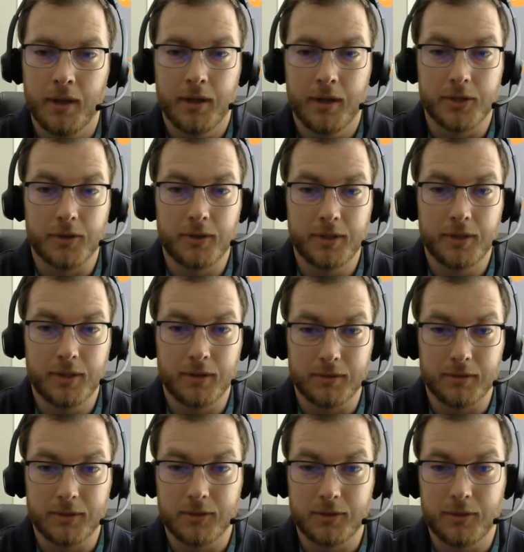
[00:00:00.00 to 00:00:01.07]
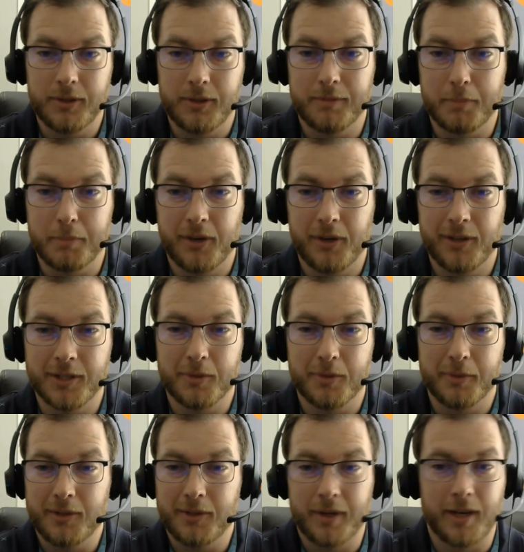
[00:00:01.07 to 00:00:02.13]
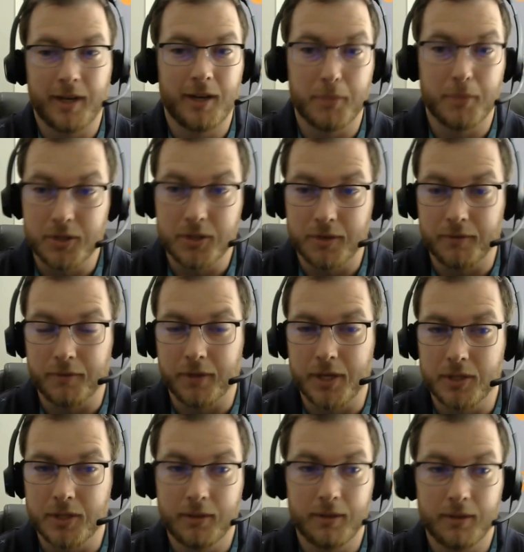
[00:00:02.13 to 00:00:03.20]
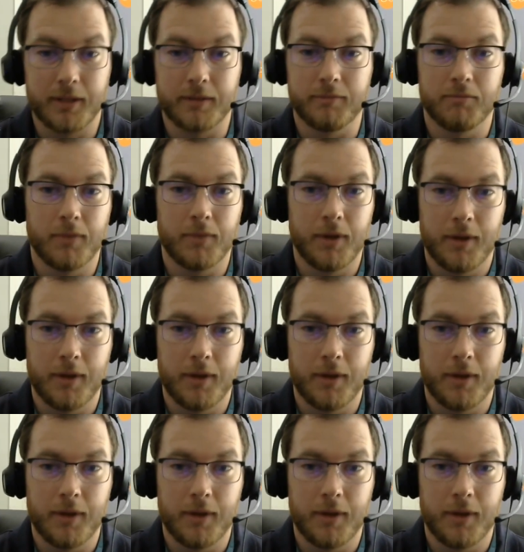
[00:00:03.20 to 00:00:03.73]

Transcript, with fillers: Mm-hmm. During the during periods where we don't have much inflation, like